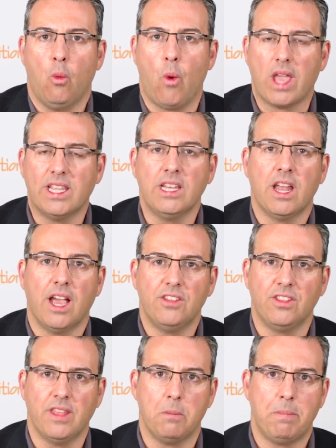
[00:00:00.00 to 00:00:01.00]

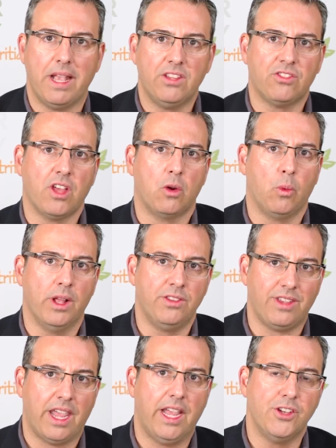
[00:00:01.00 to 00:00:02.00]
recognizing that based on
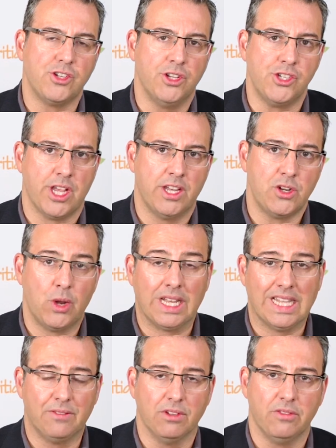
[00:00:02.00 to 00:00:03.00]
one's age and gender
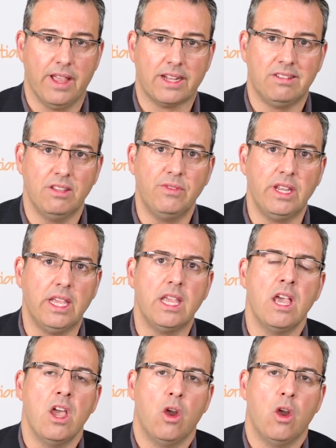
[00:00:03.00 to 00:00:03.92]
and level of activity,